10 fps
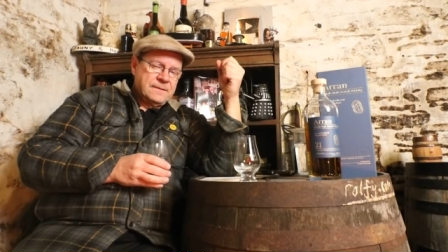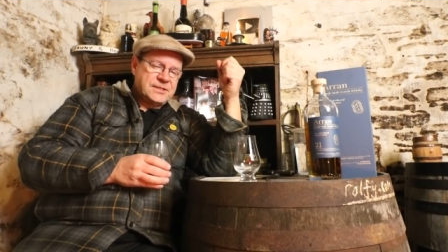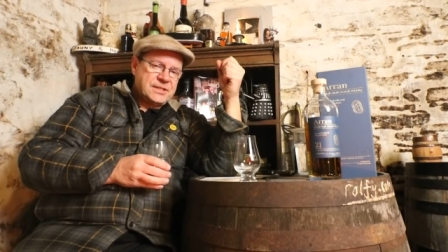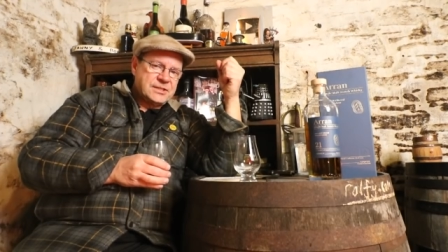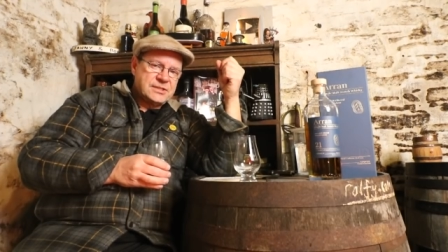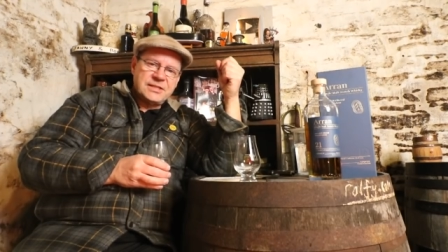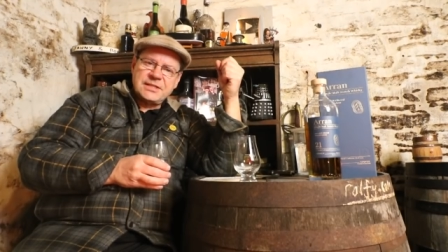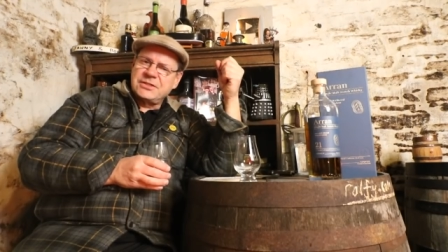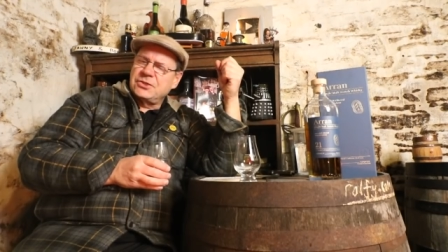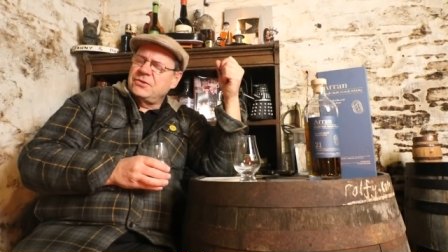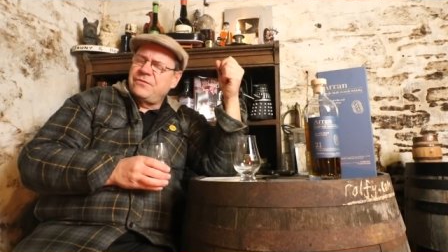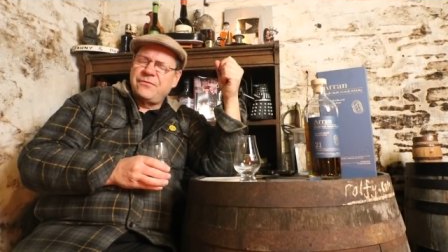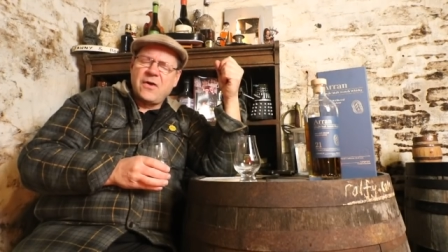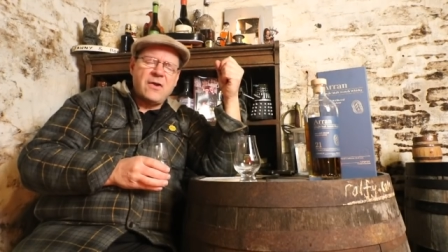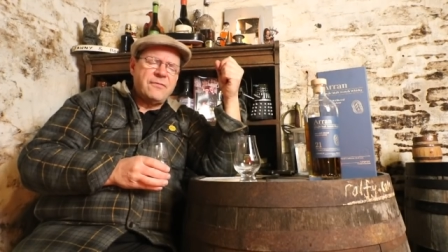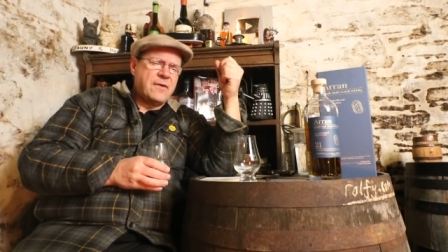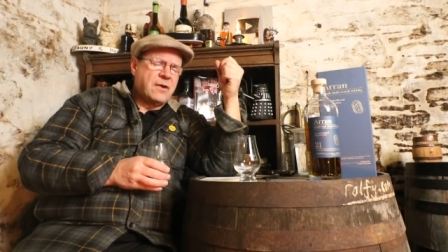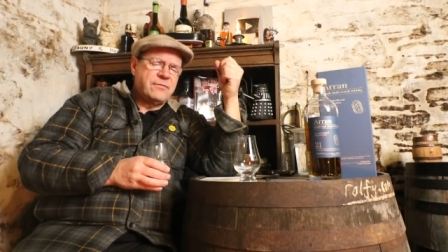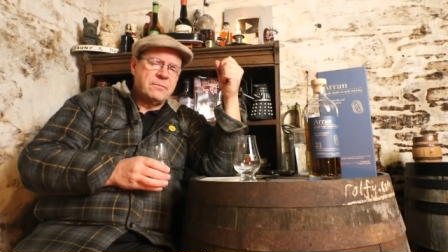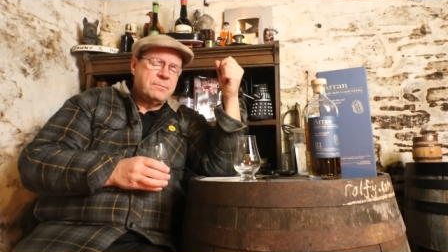This is this is far
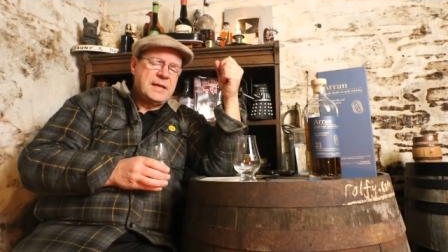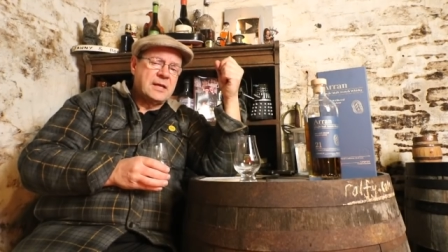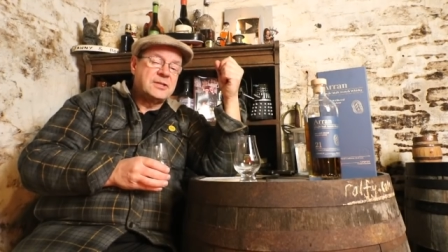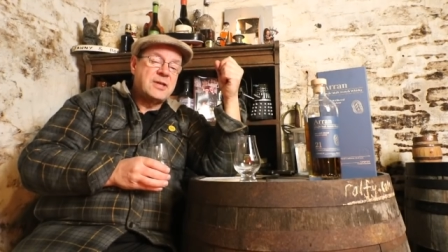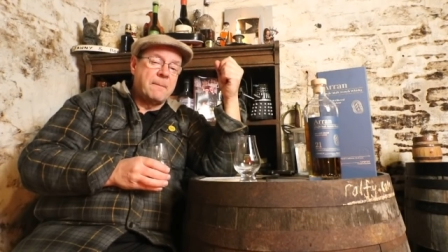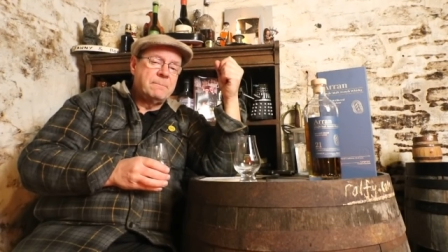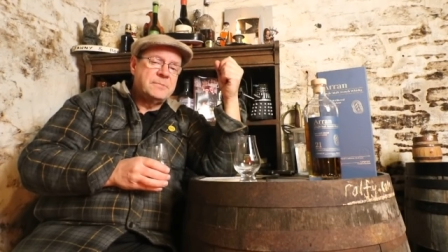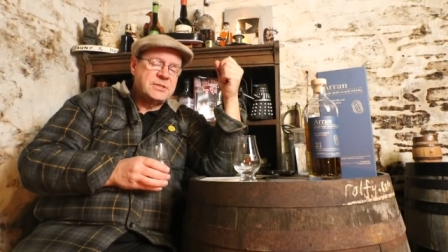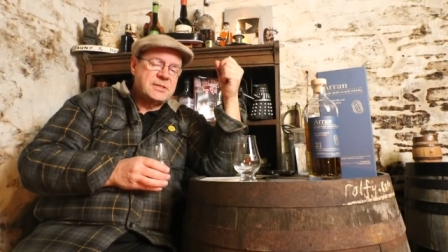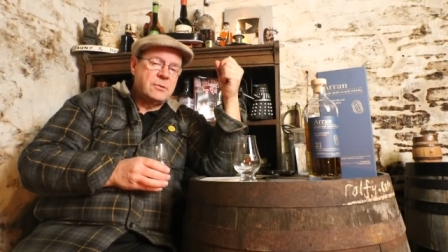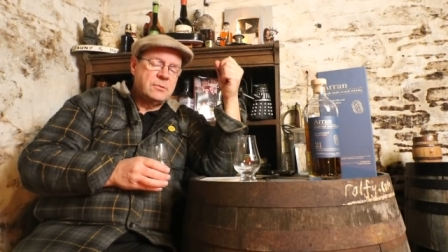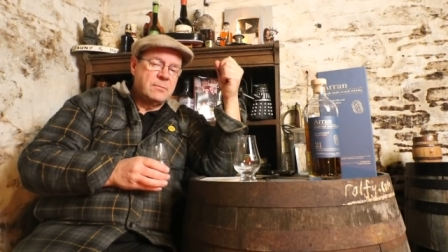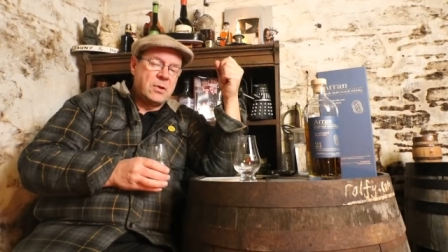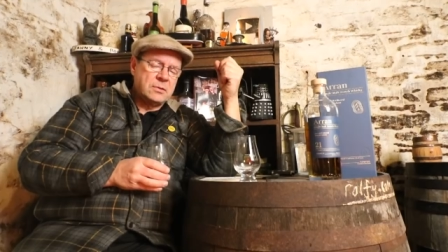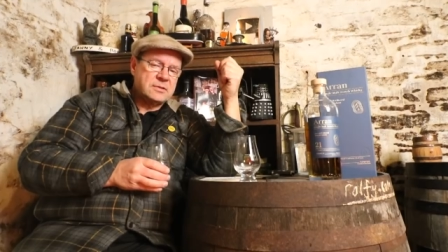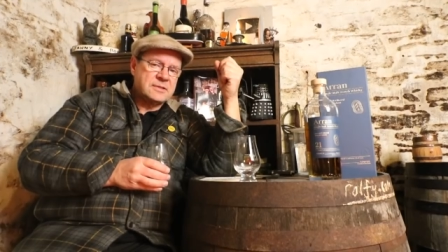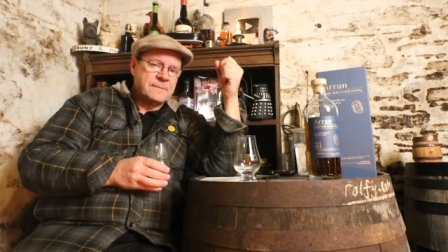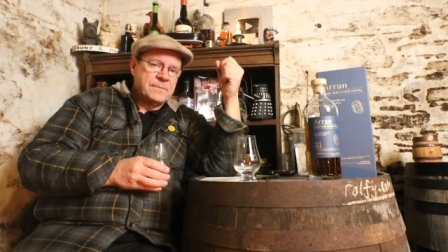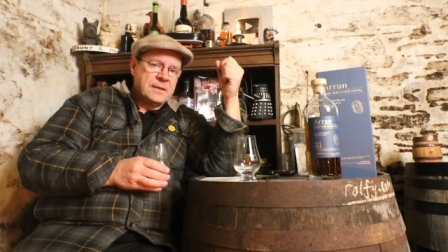far from being a dumbed down malt.